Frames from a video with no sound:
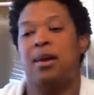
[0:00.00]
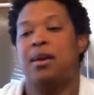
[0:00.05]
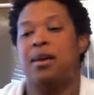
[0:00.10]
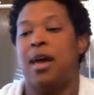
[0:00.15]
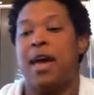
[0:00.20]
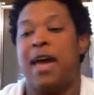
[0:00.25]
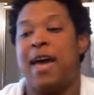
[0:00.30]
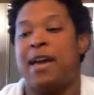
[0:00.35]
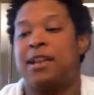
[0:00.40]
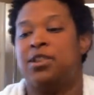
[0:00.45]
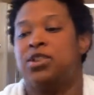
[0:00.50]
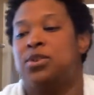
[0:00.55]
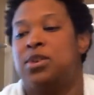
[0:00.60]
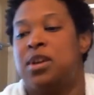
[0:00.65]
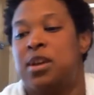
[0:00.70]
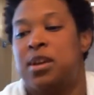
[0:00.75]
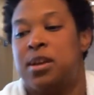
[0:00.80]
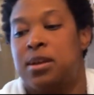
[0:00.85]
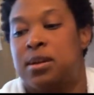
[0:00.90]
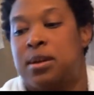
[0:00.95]
Had to
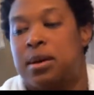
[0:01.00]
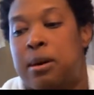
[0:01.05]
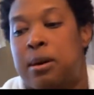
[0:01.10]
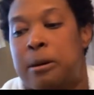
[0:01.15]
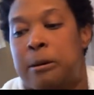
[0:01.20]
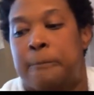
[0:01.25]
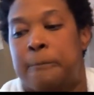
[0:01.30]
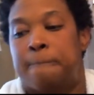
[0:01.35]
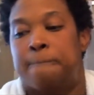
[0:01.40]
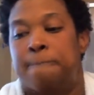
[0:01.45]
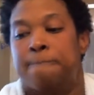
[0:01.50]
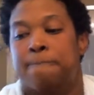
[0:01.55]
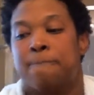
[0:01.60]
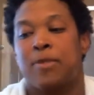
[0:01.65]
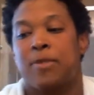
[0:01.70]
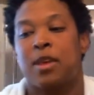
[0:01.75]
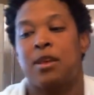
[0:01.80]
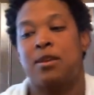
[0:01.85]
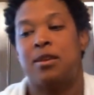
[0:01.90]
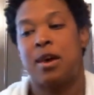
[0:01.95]
get it.
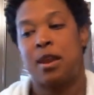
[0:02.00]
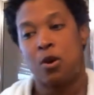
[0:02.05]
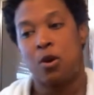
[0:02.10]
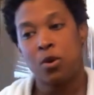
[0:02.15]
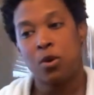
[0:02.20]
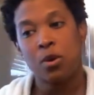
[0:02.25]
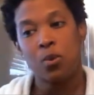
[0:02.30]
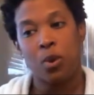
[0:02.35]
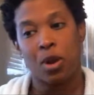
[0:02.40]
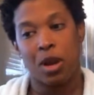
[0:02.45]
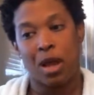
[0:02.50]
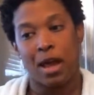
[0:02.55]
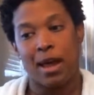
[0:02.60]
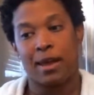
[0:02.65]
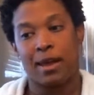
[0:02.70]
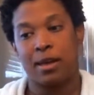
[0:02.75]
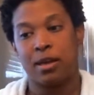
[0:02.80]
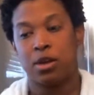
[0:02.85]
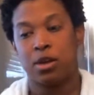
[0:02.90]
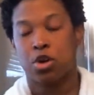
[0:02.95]
Not only will
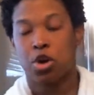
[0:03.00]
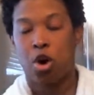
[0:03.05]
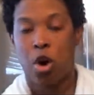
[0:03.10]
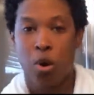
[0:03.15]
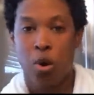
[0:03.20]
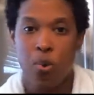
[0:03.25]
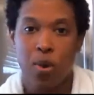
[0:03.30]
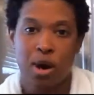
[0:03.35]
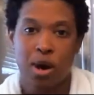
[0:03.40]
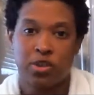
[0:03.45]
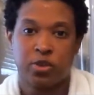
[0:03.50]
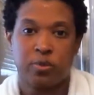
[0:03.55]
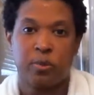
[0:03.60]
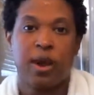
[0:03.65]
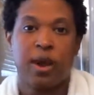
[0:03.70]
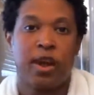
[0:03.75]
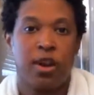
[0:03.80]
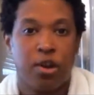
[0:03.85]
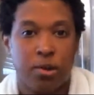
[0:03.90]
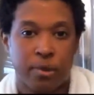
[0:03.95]
I co-wash my
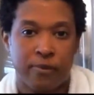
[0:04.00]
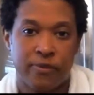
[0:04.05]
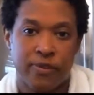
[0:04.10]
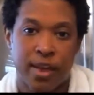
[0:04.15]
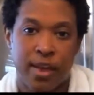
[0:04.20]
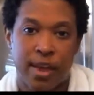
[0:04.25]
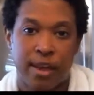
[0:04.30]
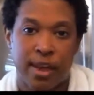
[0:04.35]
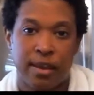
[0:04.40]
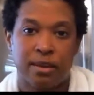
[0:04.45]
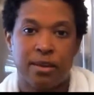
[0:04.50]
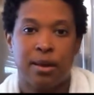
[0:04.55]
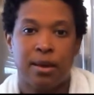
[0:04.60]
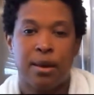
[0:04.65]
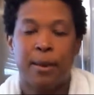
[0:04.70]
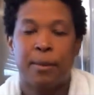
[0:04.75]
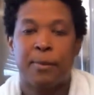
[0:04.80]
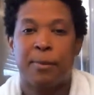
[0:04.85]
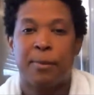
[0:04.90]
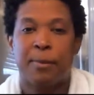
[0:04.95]
hair with that,
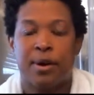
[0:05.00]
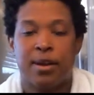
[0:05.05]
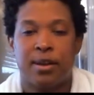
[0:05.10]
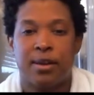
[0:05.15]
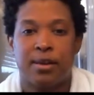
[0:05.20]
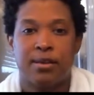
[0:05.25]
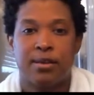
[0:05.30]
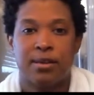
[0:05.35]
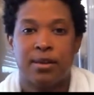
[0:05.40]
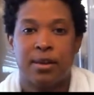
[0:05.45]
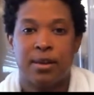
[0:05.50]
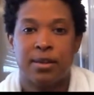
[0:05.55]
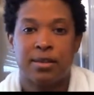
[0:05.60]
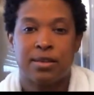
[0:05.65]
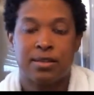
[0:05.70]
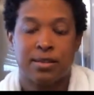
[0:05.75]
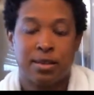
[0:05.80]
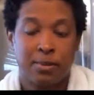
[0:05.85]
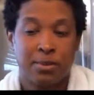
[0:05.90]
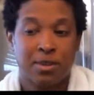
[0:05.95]
but
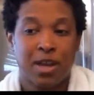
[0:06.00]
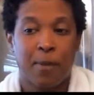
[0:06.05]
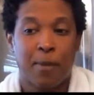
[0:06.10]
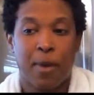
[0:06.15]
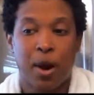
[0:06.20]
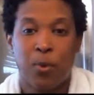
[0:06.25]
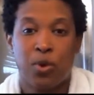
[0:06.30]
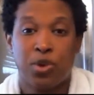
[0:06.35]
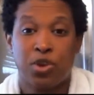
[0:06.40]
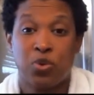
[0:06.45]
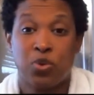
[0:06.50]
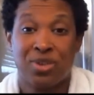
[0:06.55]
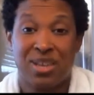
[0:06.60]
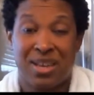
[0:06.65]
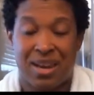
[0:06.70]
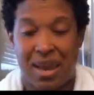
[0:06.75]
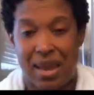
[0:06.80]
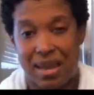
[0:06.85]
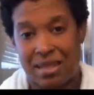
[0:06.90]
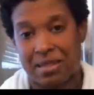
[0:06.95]
sometime I will use
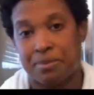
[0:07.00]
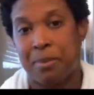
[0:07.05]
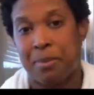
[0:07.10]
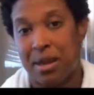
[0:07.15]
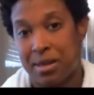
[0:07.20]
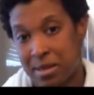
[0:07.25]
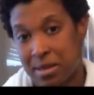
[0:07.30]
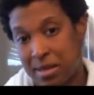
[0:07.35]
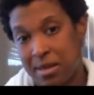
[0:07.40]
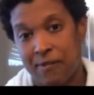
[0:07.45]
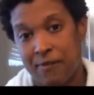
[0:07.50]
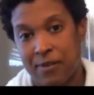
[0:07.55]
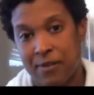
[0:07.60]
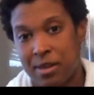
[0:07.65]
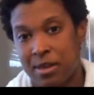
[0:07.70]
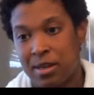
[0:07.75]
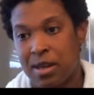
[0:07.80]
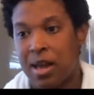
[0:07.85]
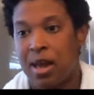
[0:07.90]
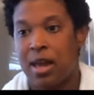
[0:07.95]
that as my
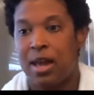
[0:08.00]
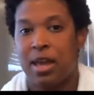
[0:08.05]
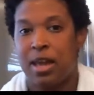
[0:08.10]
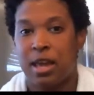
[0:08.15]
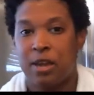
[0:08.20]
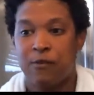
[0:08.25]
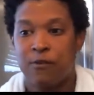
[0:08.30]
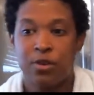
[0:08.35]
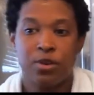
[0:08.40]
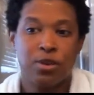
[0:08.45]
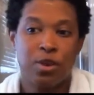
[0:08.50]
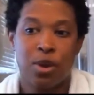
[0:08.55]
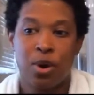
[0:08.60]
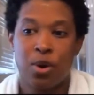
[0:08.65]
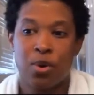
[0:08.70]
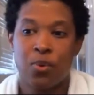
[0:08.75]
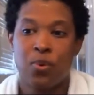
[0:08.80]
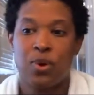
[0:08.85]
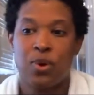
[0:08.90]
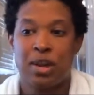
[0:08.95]
leave-in, even
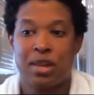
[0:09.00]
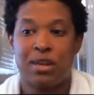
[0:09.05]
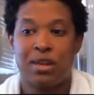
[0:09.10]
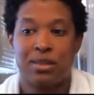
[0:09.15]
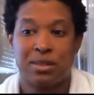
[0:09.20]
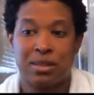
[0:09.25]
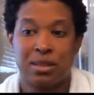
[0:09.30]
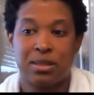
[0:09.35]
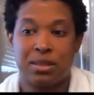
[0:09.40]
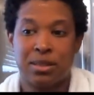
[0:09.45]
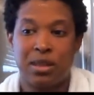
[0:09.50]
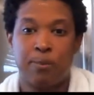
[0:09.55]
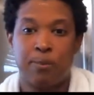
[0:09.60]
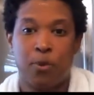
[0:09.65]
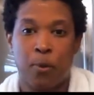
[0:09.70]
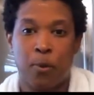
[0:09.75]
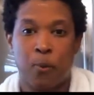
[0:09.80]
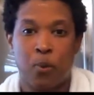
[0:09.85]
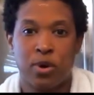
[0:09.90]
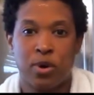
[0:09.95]
though it is the
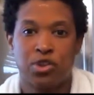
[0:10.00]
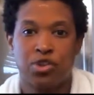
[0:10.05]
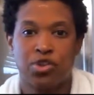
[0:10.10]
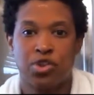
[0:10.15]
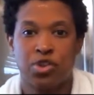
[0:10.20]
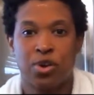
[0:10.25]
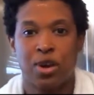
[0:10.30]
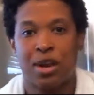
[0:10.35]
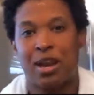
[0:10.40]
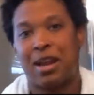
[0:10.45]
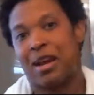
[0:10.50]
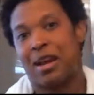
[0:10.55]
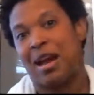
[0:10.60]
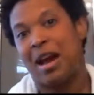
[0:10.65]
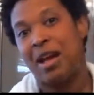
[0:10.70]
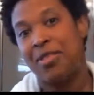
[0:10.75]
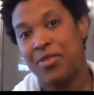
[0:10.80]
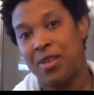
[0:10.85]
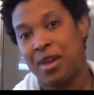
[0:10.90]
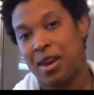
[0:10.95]
deeper moisture. And I
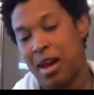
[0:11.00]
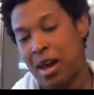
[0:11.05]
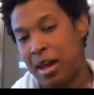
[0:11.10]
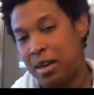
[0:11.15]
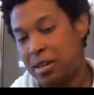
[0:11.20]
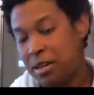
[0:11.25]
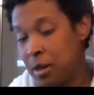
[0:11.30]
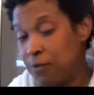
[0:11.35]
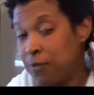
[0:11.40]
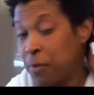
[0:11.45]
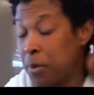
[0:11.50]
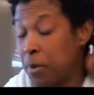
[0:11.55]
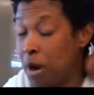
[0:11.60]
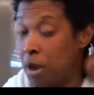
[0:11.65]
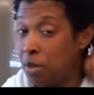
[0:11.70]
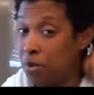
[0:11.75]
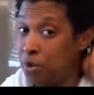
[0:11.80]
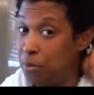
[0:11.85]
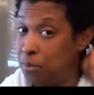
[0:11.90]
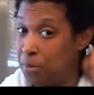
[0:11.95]
got that idea from
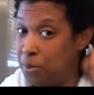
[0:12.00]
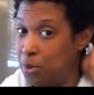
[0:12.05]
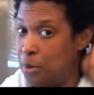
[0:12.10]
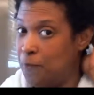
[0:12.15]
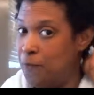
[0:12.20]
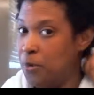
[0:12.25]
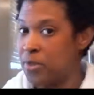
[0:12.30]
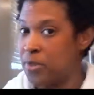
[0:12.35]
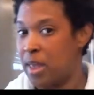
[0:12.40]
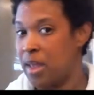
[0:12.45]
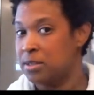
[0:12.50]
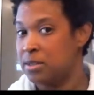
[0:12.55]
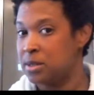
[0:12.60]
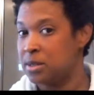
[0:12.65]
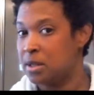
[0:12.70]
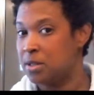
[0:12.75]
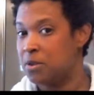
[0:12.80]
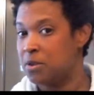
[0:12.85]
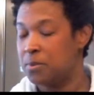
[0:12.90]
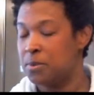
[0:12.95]
Colored Beautiful. Thanks, Colored